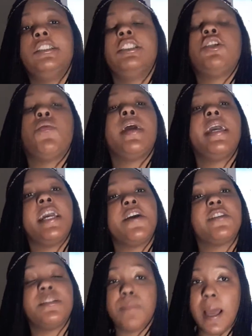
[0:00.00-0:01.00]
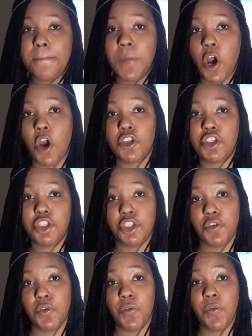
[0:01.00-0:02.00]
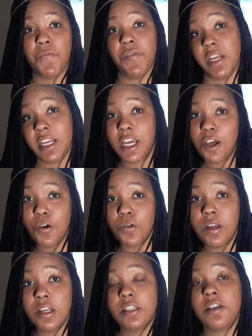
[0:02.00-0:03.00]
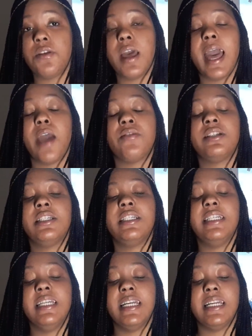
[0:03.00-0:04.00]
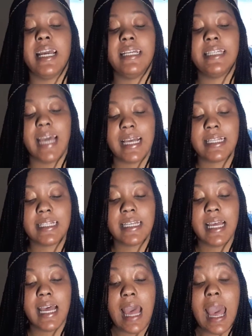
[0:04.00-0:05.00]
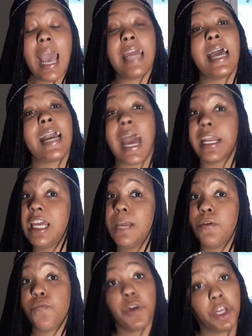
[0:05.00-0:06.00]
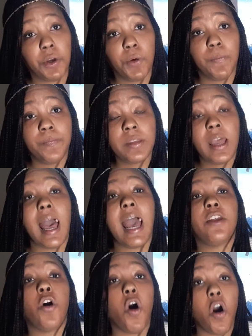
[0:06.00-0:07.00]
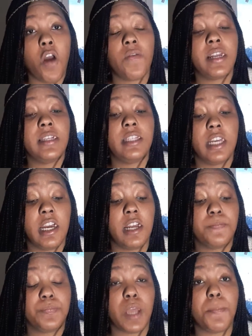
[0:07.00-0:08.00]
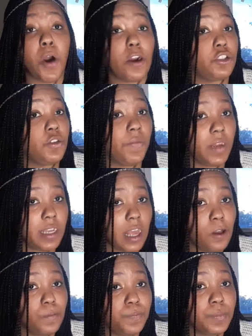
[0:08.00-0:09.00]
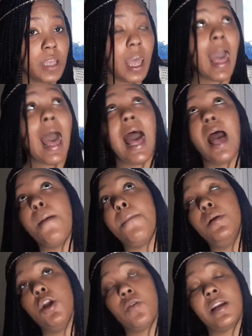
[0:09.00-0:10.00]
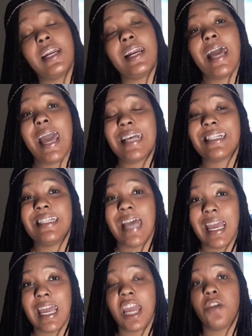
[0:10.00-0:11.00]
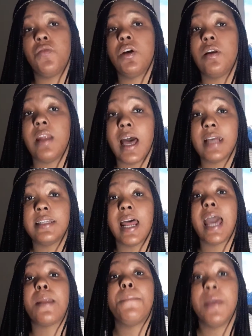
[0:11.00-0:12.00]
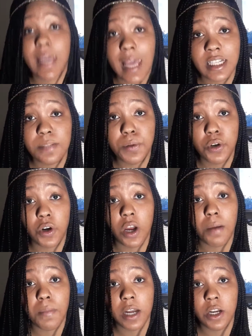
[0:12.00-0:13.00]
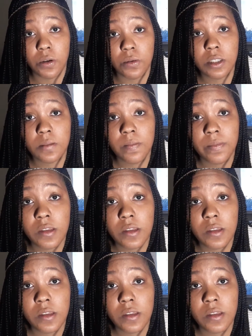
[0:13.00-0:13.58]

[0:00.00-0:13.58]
So here's my part 2 video to the Heritage DNA test. And I gotta keep it real. I have already did a part 2 video. I uploaded it last night and realized I had a big ass booger up my nose.